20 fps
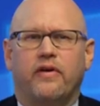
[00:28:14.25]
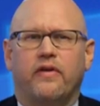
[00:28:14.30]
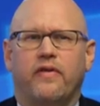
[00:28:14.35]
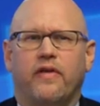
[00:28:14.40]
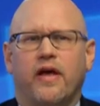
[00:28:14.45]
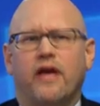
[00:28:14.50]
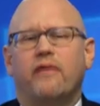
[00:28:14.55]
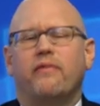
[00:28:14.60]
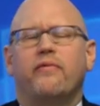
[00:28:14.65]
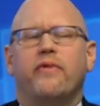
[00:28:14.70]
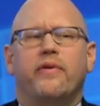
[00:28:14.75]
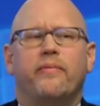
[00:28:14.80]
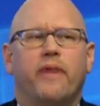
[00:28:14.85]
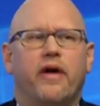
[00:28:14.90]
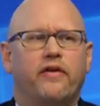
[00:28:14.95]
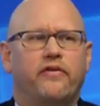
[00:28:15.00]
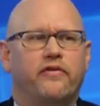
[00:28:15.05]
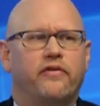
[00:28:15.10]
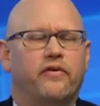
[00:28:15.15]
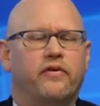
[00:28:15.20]
that we
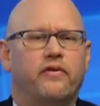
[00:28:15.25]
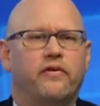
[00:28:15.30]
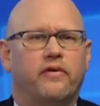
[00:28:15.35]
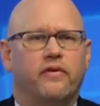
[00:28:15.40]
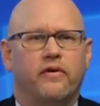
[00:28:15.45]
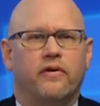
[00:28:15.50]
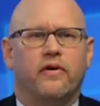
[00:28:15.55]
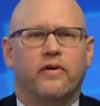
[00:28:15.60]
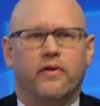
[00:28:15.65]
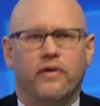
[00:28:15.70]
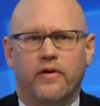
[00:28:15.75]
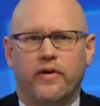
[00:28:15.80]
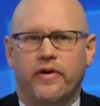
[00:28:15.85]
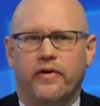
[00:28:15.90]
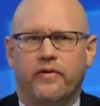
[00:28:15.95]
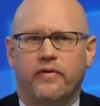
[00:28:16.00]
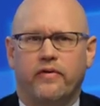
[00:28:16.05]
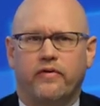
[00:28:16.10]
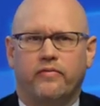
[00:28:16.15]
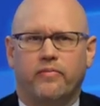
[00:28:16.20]
mentioned earlier
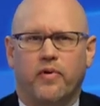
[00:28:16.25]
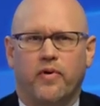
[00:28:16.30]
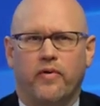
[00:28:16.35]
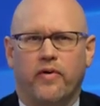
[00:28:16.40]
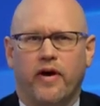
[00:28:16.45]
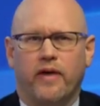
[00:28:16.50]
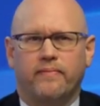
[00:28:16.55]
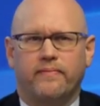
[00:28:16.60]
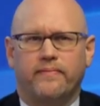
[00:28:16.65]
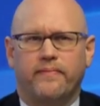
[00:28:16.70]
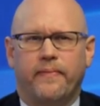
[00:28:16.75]
in this program.